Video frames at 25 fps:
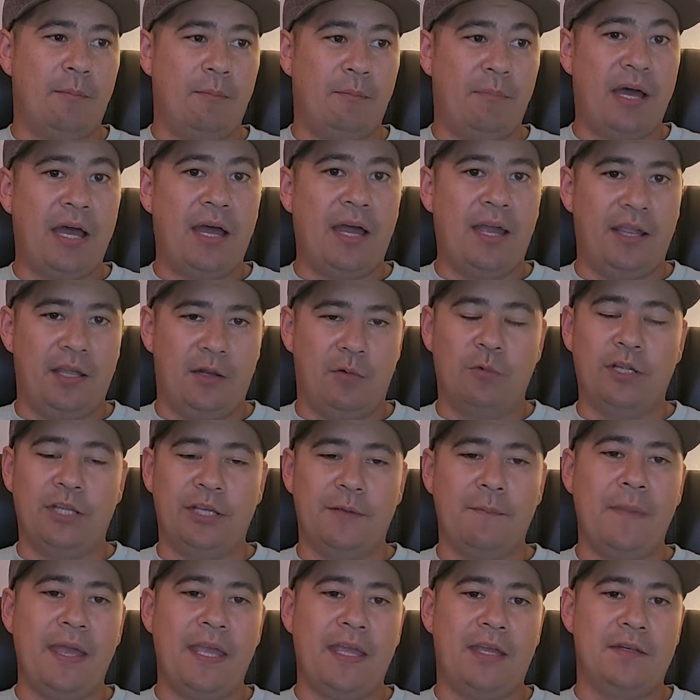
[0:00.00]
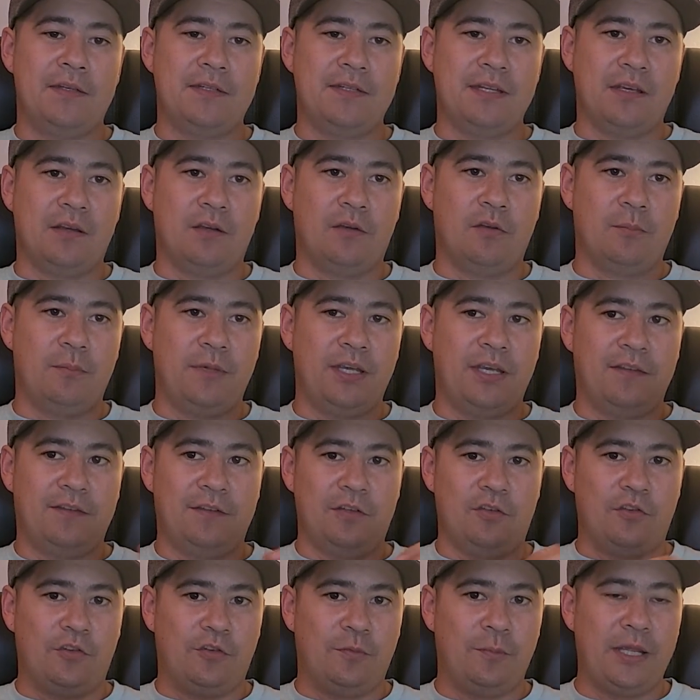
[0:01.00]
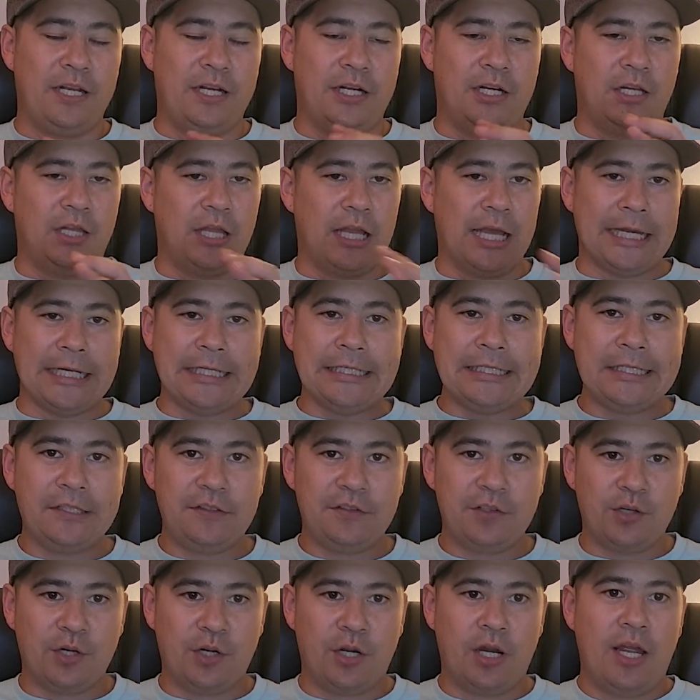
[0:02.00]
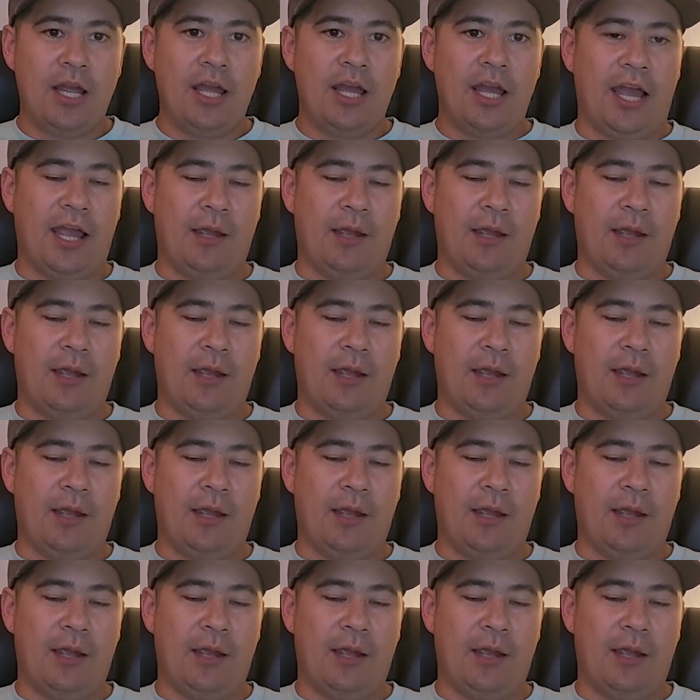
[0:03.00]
buy and really make a deal because it just made it a lot easier.